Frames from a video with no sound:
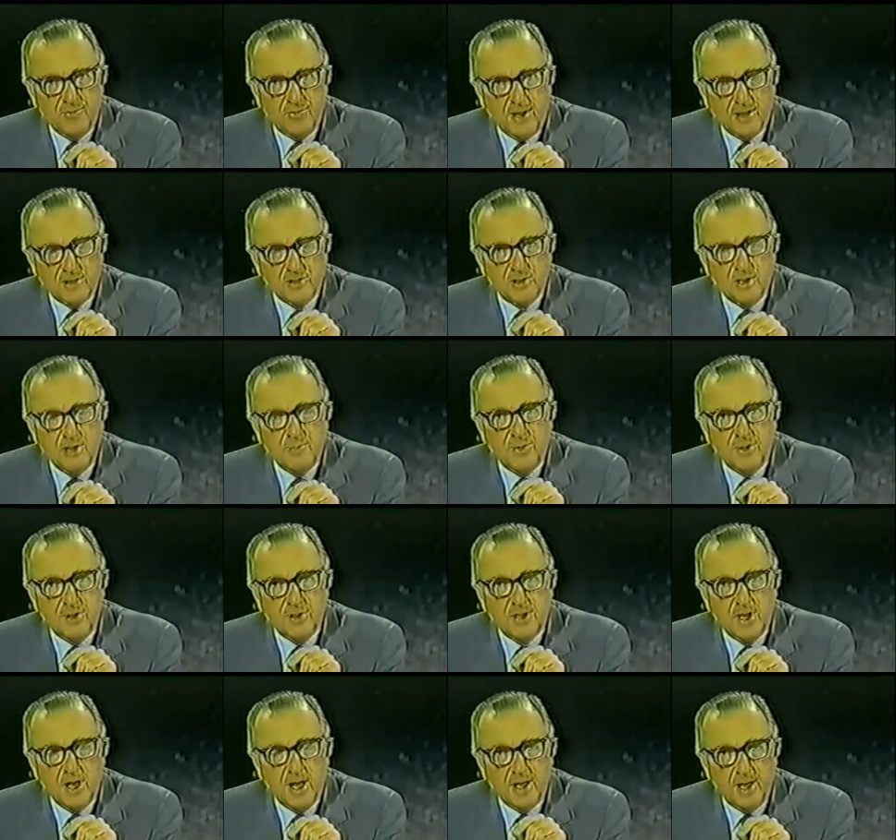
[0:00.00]
that
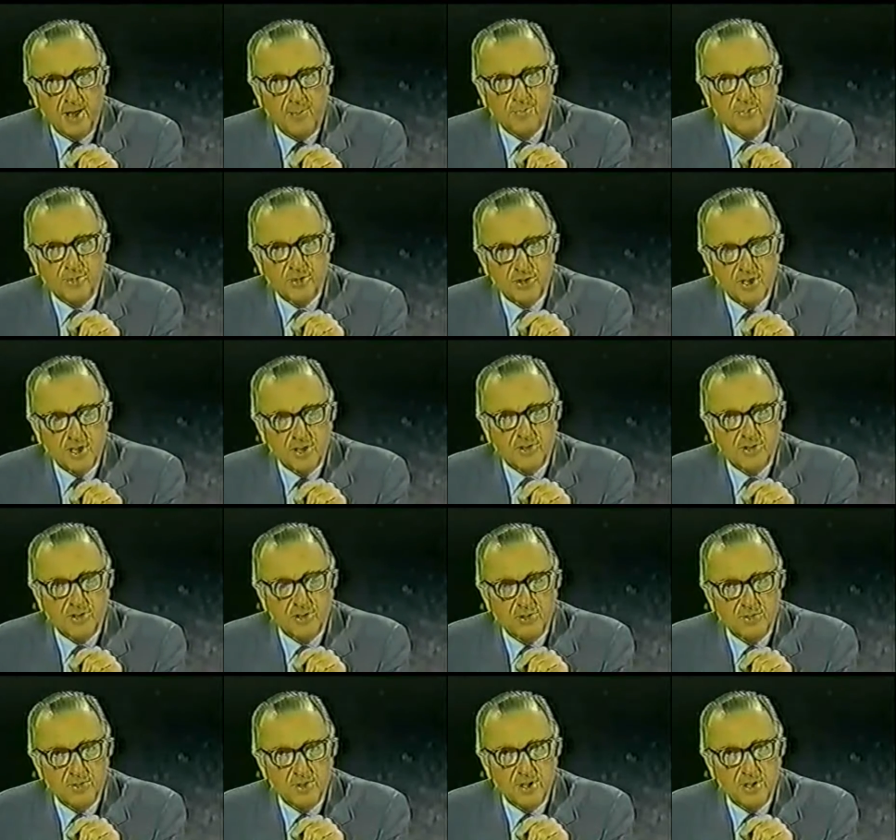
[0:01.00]
slippage got up to 6
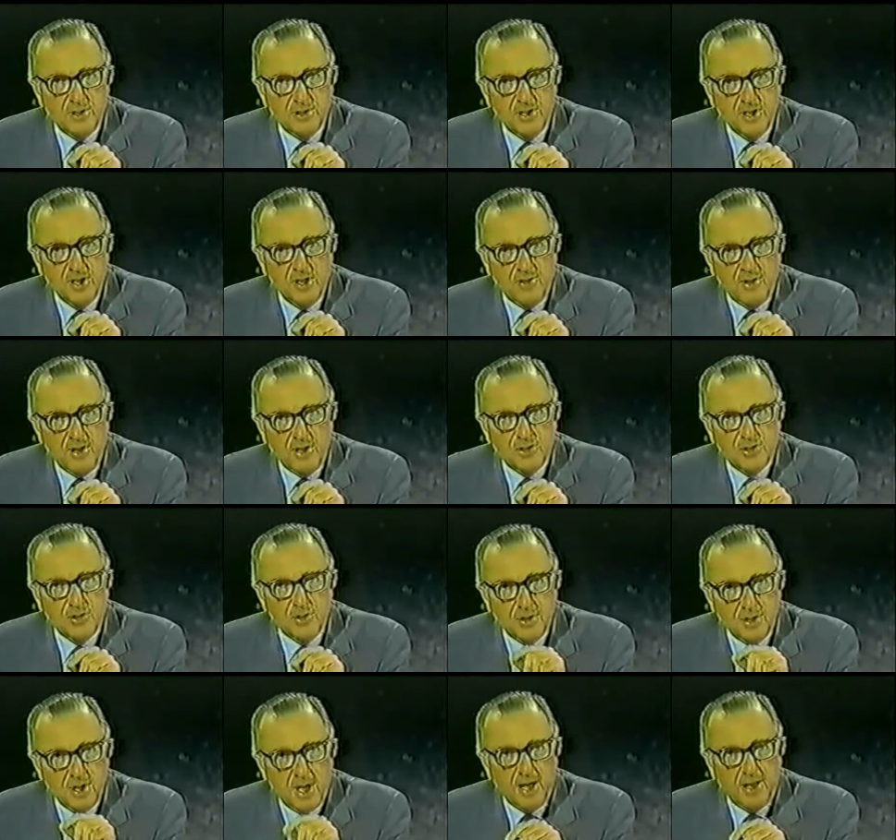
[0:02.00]
degrees, they
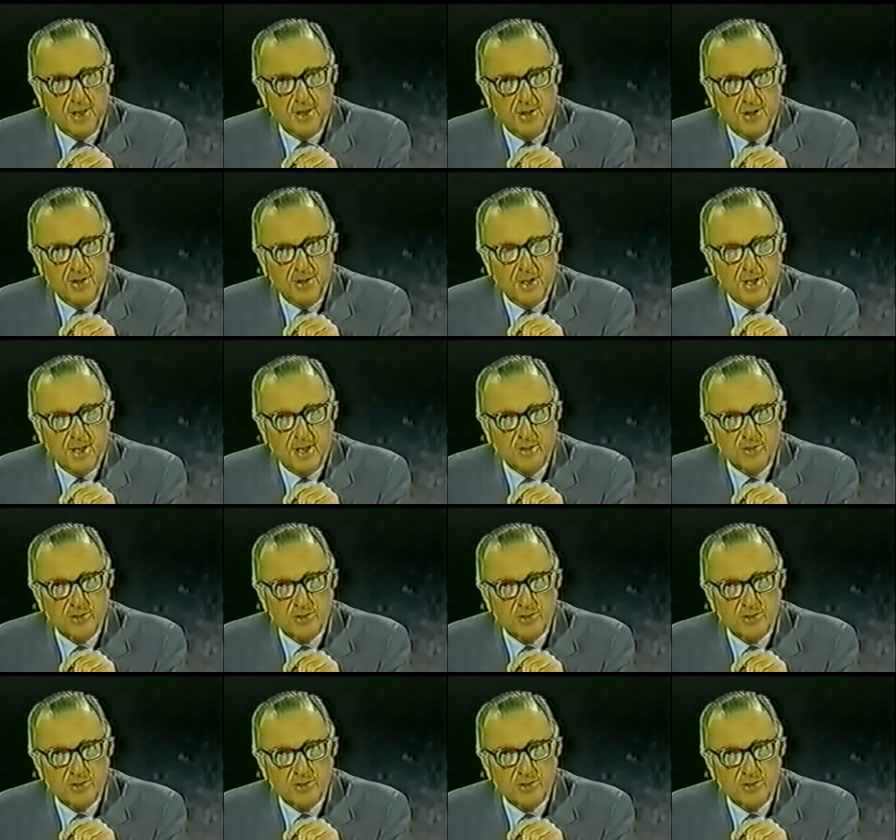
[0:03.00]
should not undock.